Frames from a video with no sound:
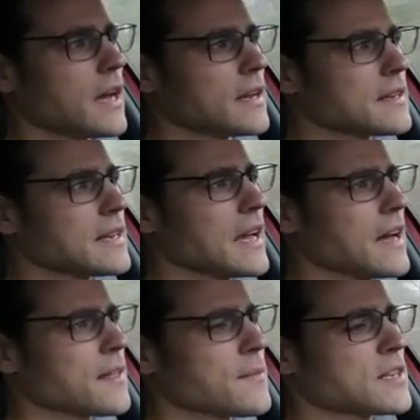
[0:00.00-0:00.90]
And
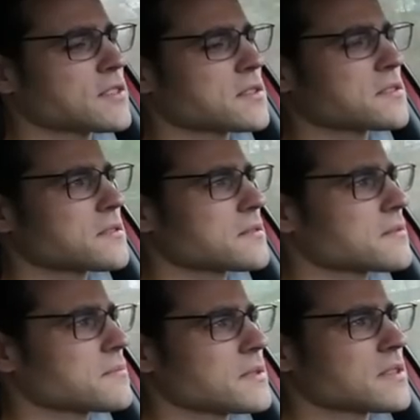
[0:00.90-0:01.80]
yeah, there might
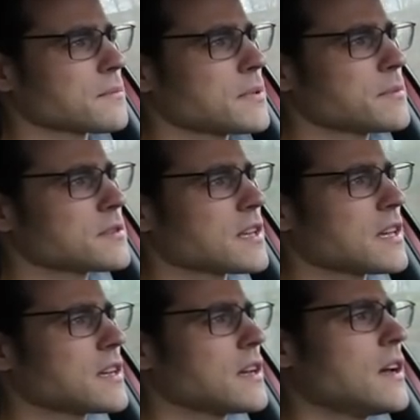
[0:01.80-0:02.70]
be some people
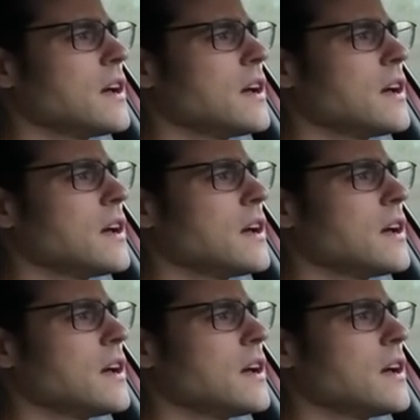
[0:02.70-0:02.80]
saying,